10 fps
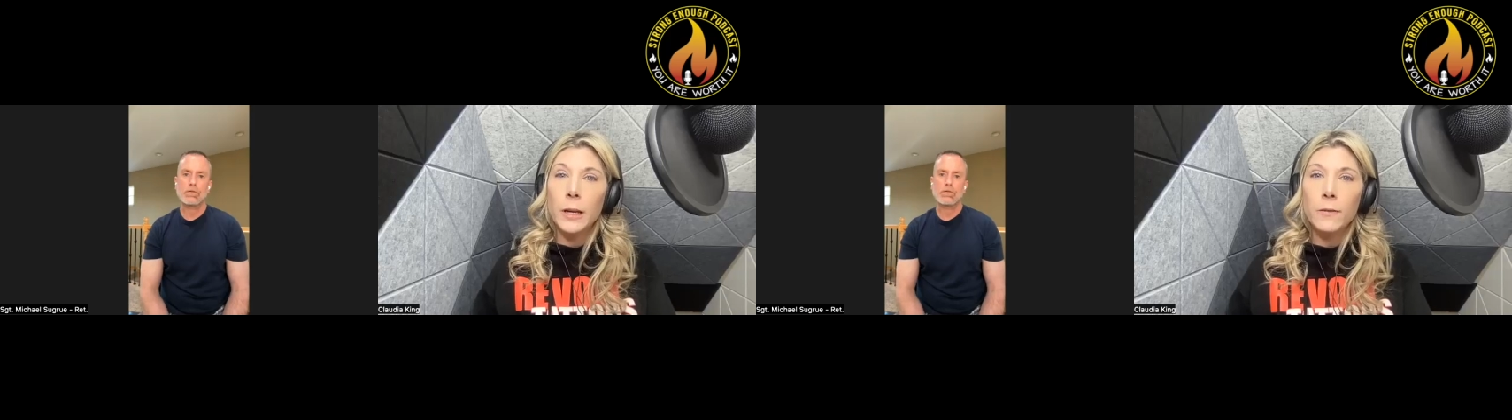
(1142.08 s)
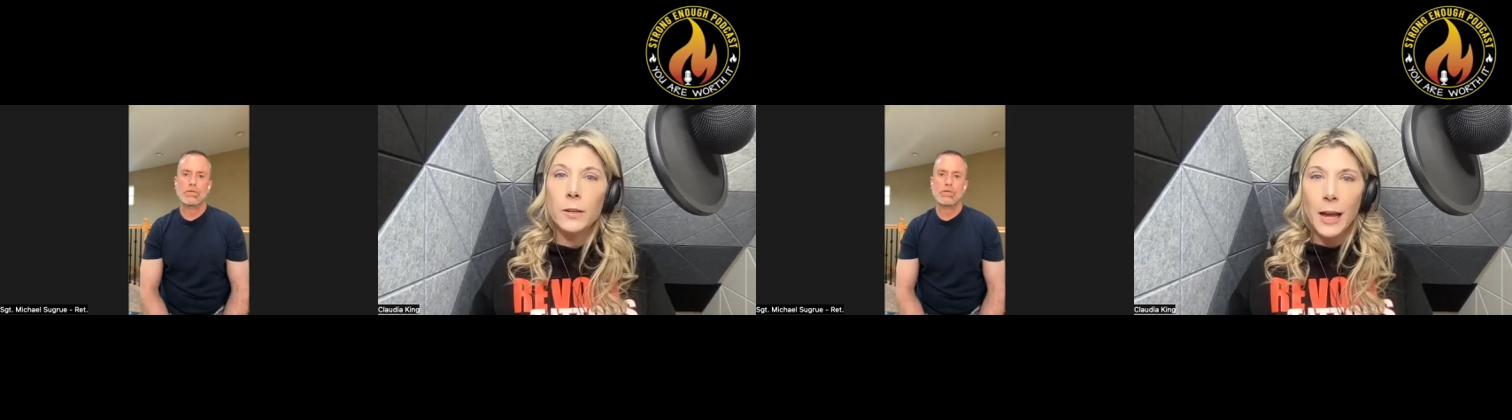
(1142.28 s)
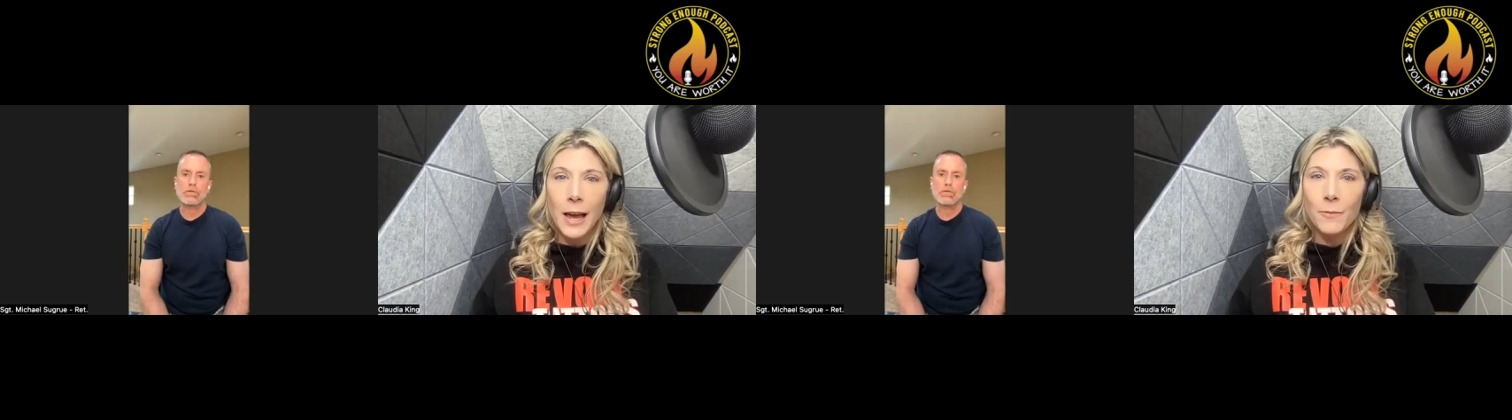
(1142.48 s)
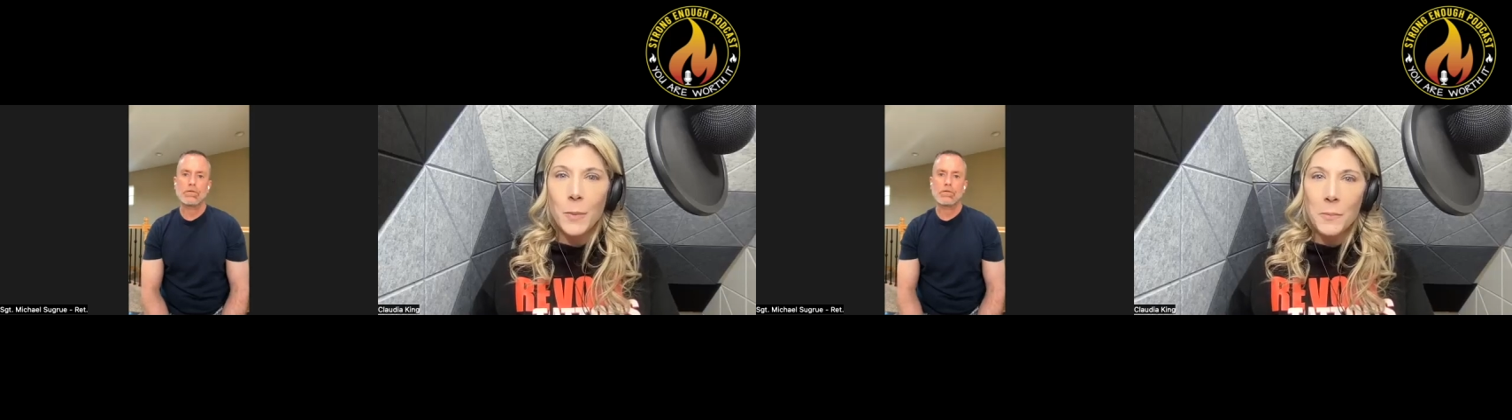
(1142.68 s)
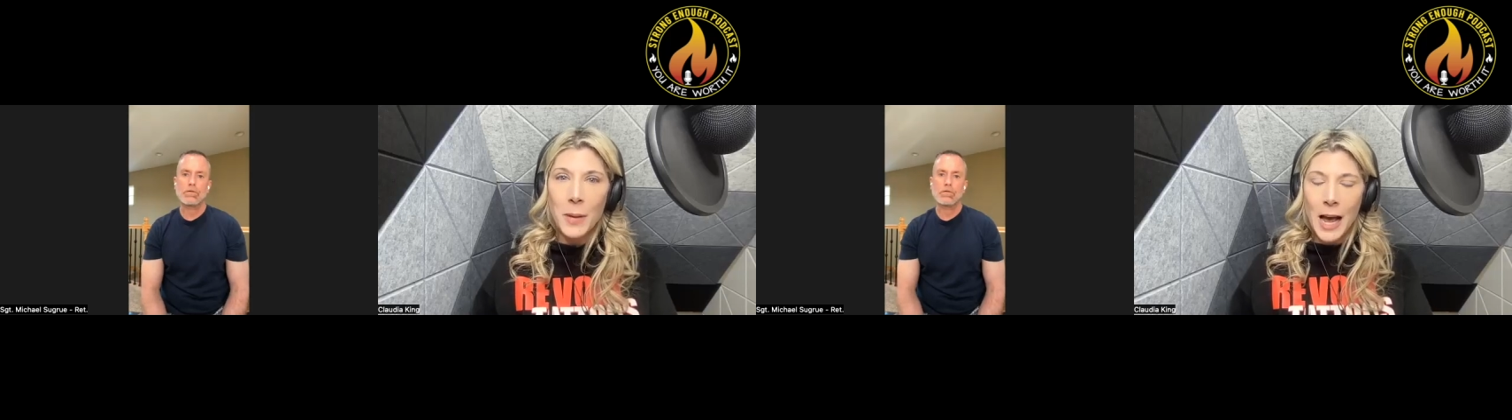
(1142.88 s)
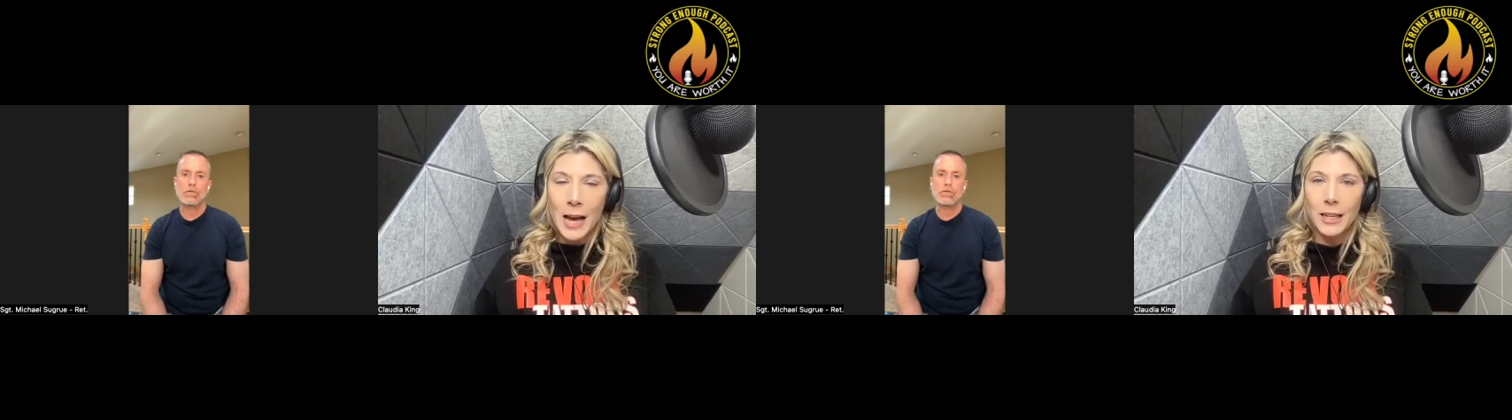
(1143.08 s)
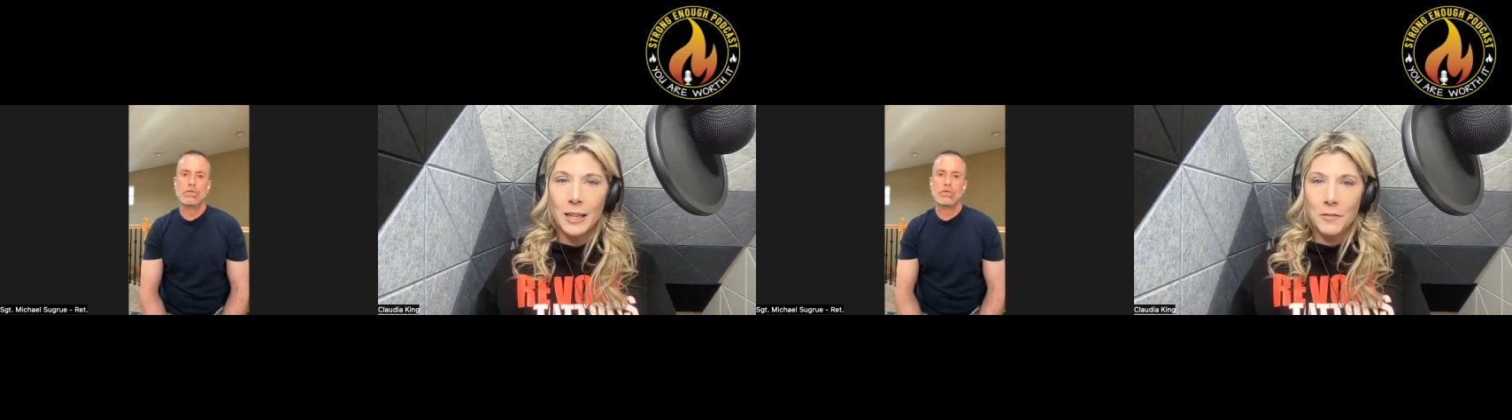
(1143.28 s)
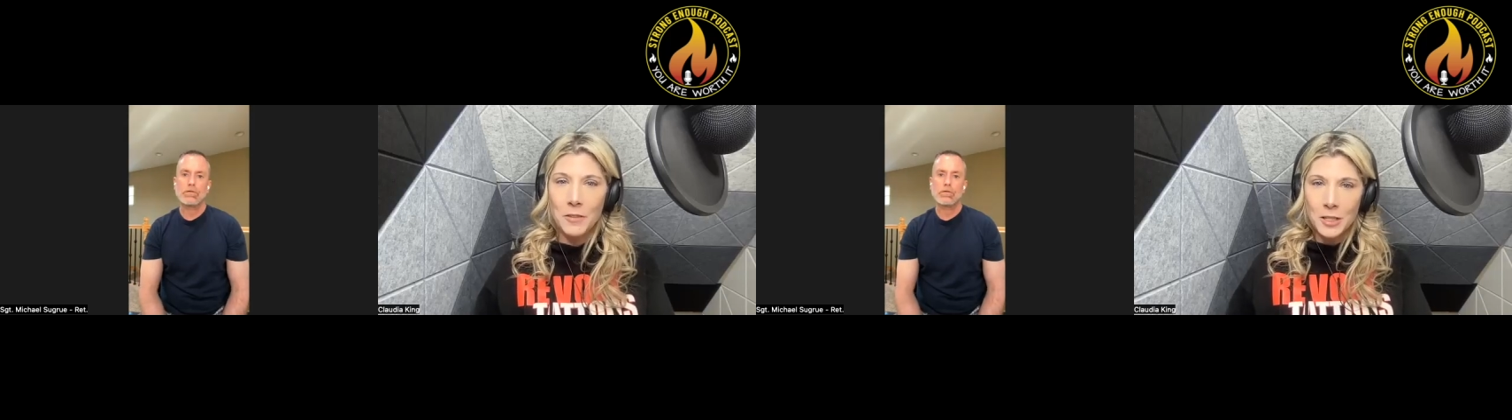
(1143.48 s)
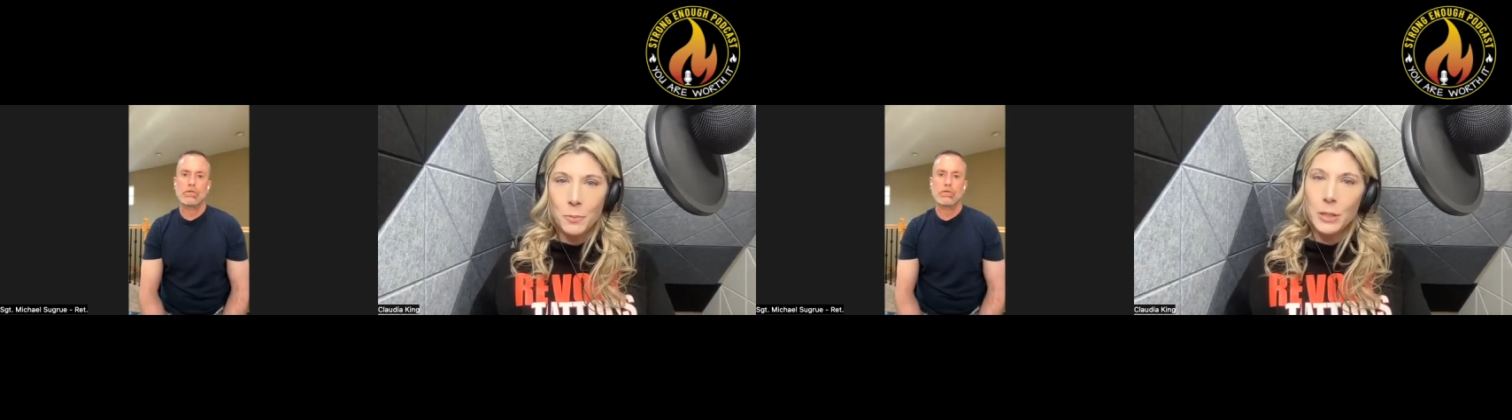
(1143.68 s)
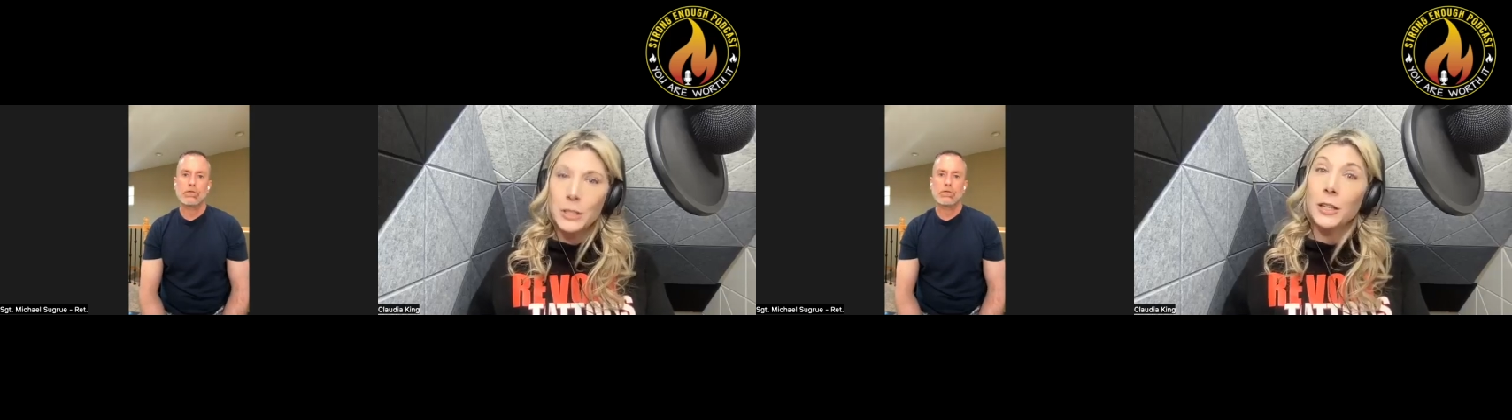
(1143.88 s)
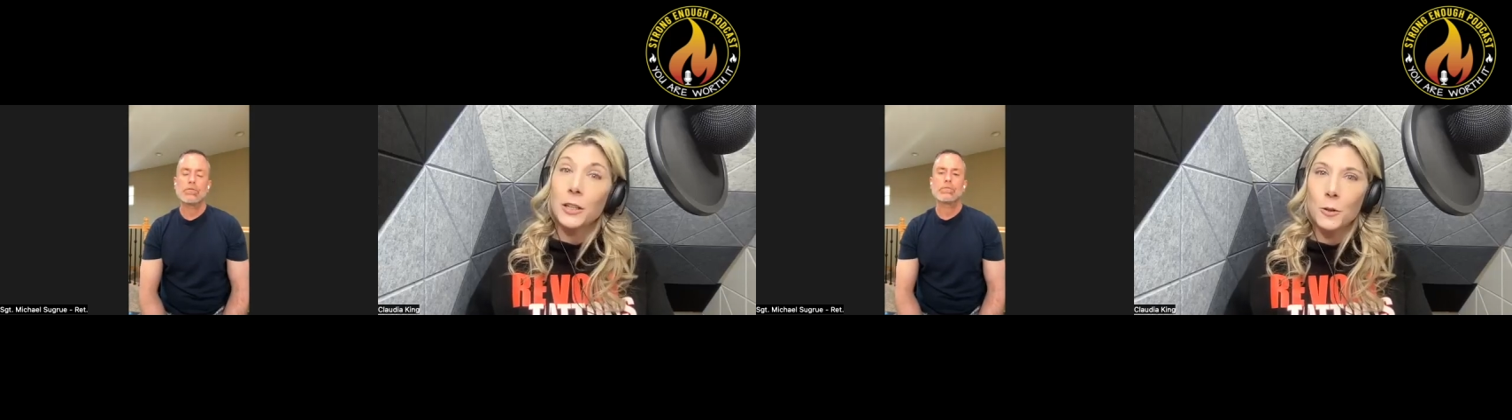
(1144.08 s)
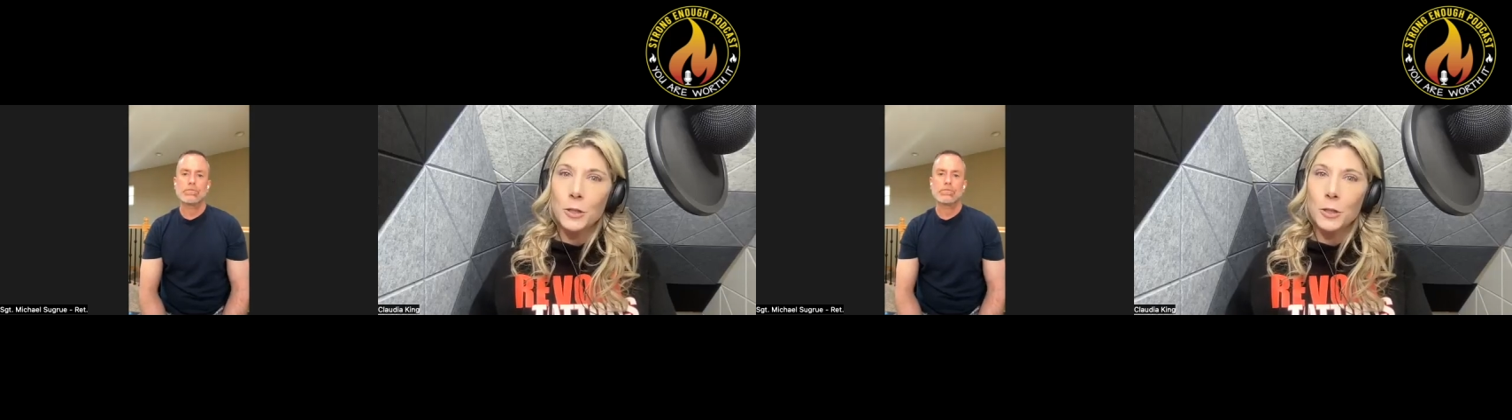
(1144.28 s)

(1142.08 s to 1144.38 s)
even have my back in this particular